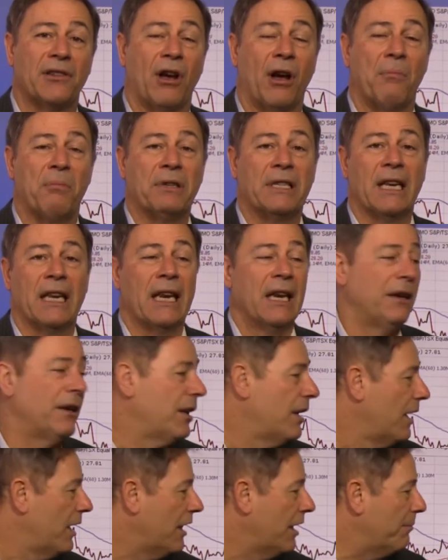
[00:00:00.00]
Composite,
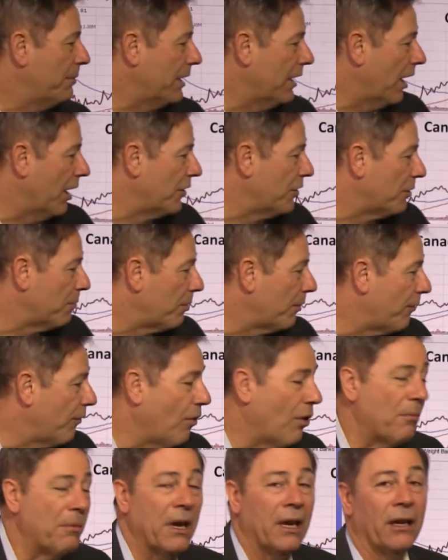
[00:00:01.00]
and they've been
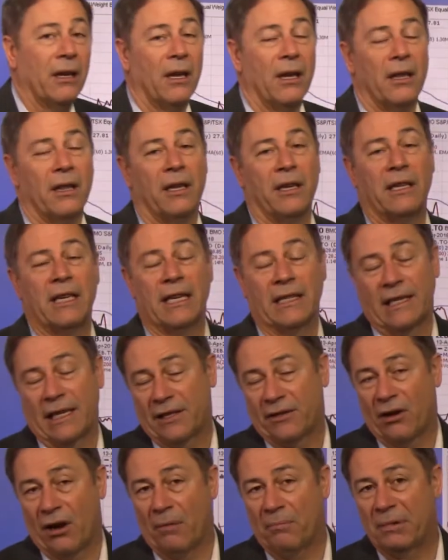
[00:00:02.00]
underperforming the
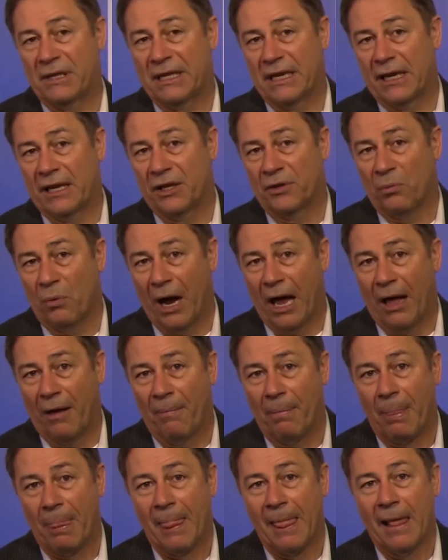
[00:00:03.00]
TSX Composite as
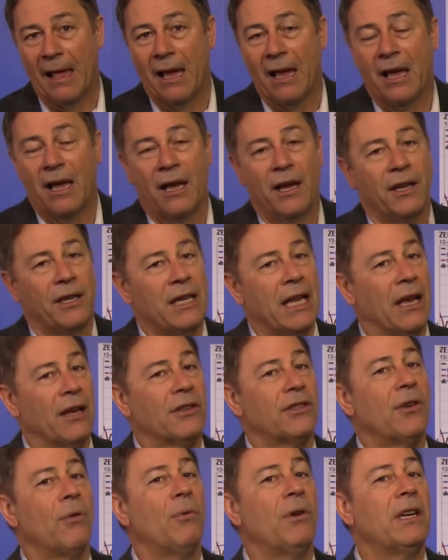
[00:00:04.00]
well. Now,
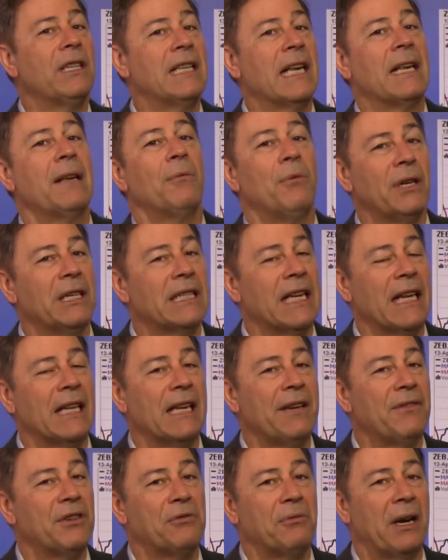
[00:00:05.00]
so where does that
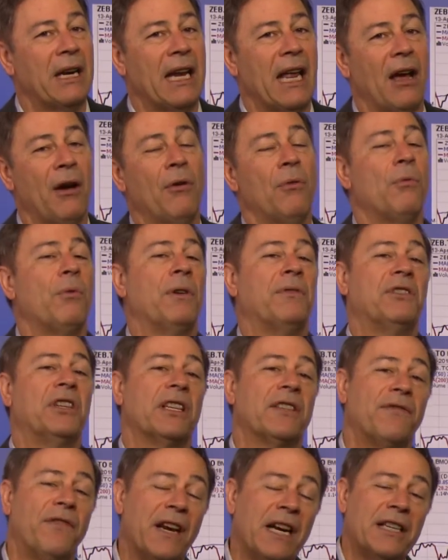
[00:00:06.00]
leave us right now? We've
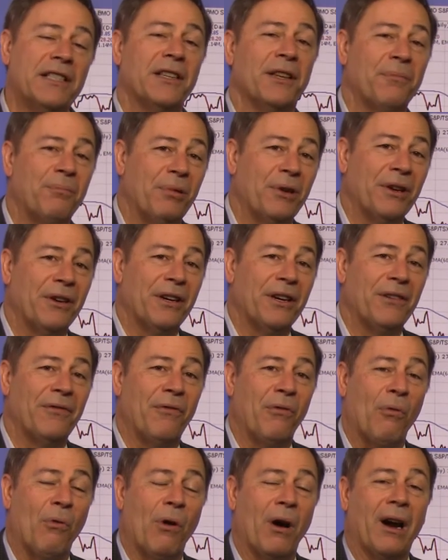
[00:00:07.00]
just finished the period
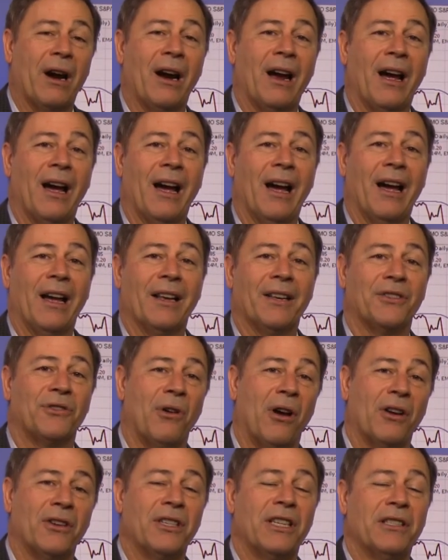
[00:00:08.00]
for a
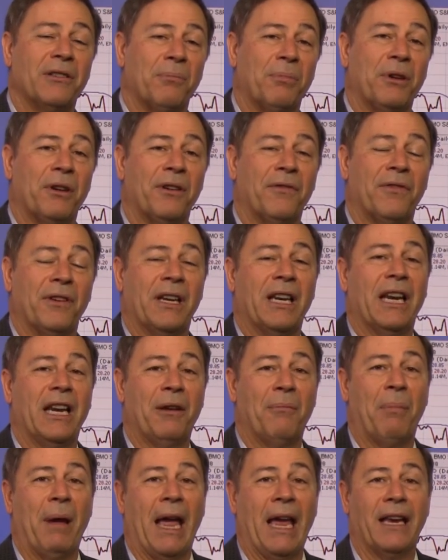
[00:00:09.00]
strong seasonal period for
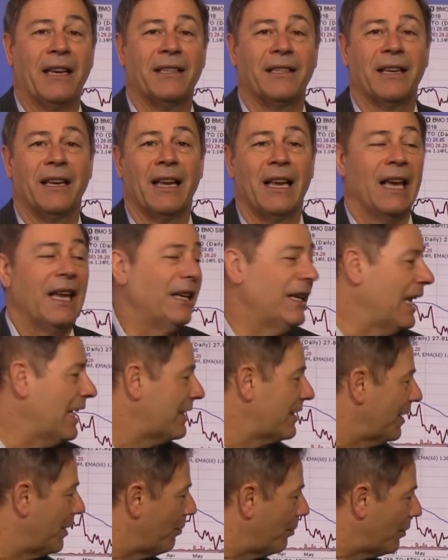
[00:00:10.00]
Canadian banks. And
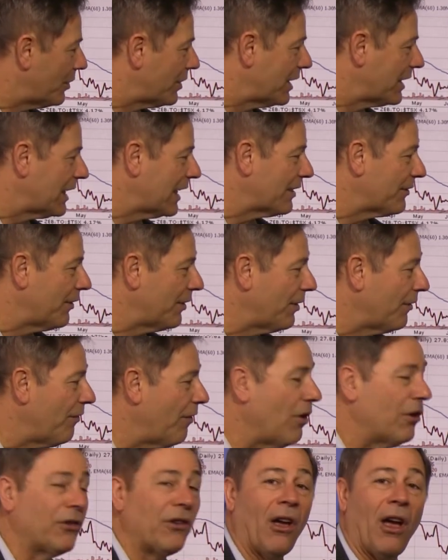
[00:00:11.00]
yes, they were successful in the
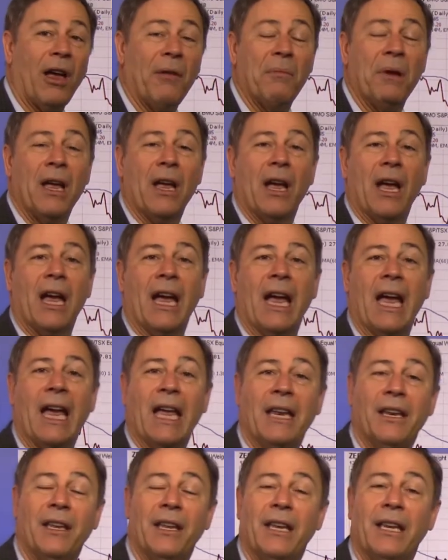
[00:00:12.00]
fall time
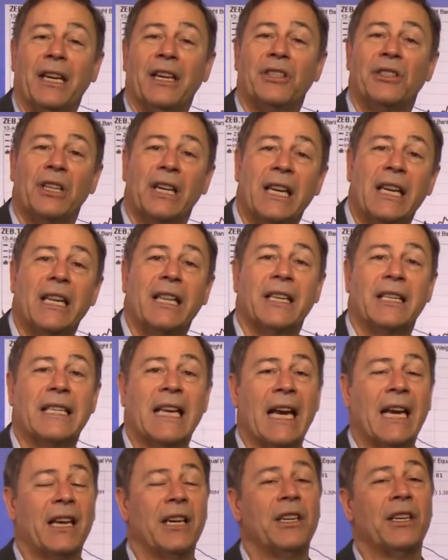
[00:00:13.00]
and initially in the
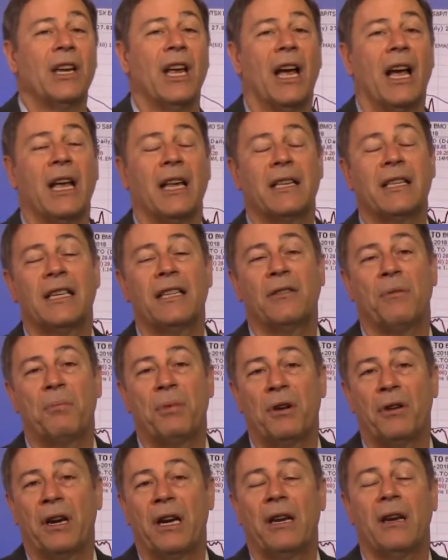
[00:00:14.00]
second seasonal
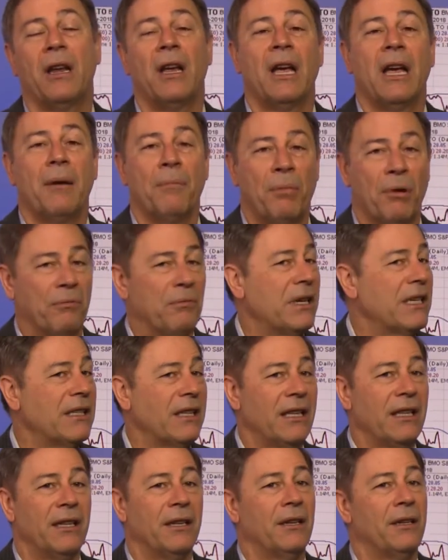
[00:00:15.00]
period, but
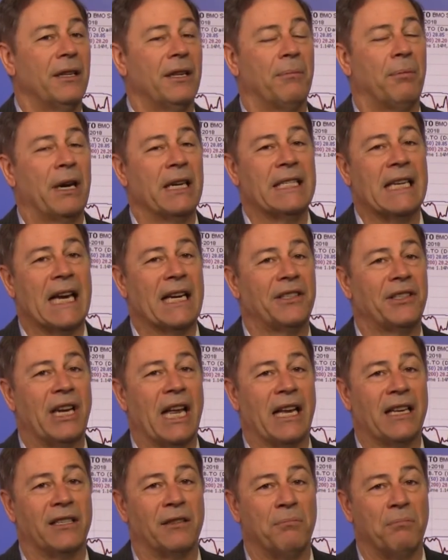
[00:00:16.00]
recently the price action
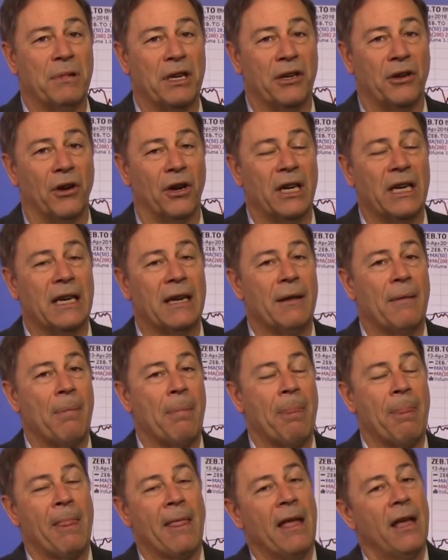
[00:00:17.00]
hasn't been good.
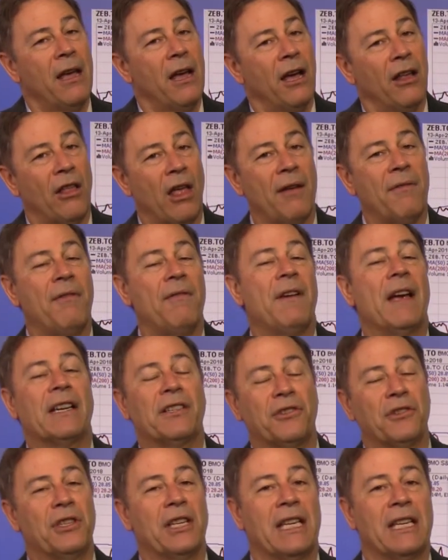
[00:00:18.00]
A lot of
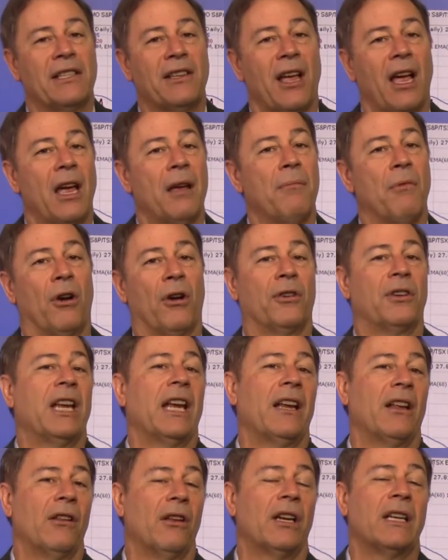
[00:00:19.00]
investors at this time are
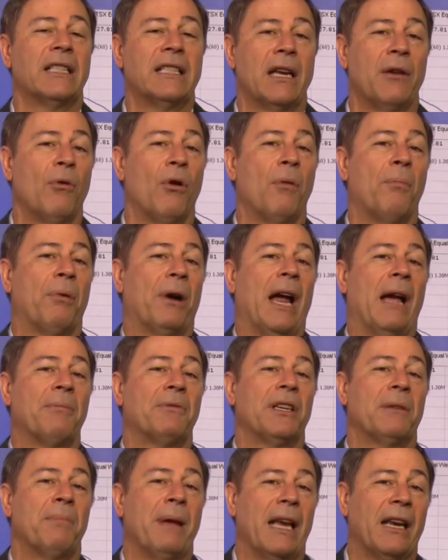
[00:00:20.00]
taking a look and saying, well,
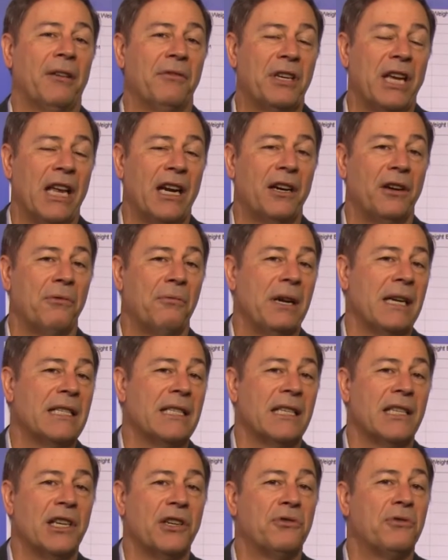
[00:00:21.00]
perhaps the Bank of Canada
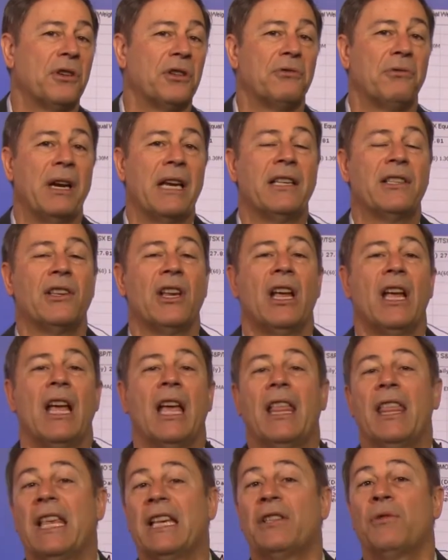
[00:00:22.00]
raises interest rates
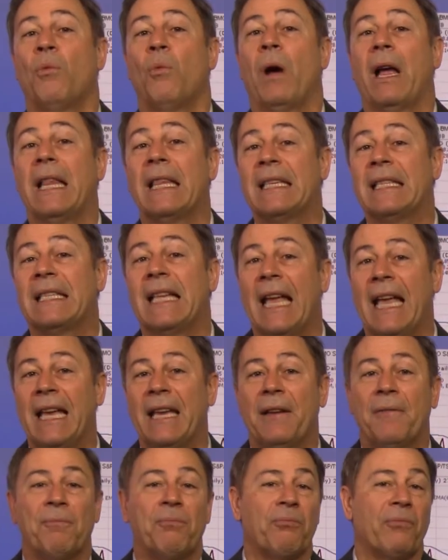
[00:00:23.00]
this Wednesday,